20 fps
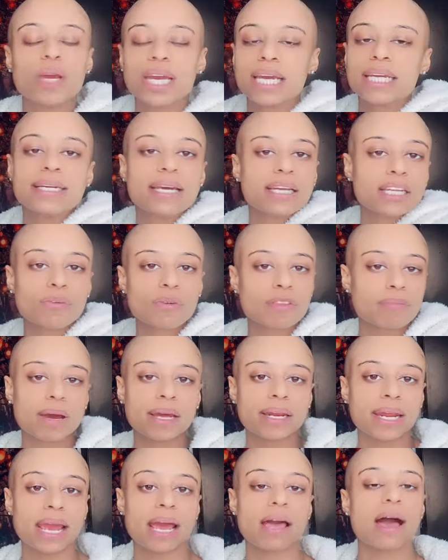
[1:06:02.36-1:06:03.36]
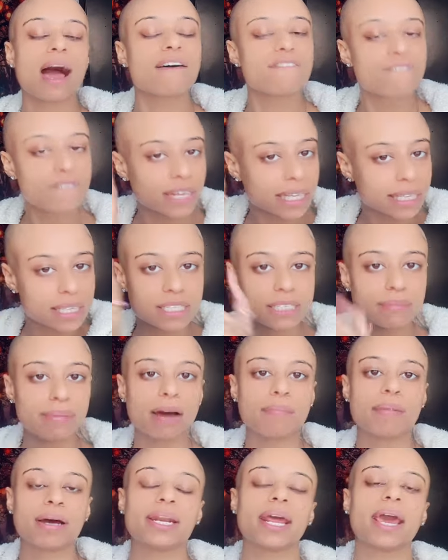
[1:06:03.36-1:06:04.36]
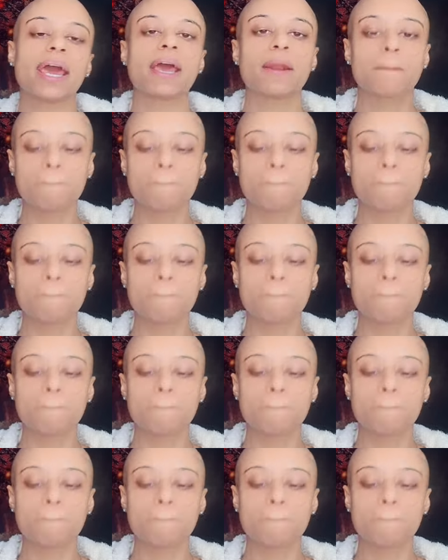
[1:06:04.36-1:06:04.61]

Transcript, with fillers: and doing and dealing with my dad i feel like this is about my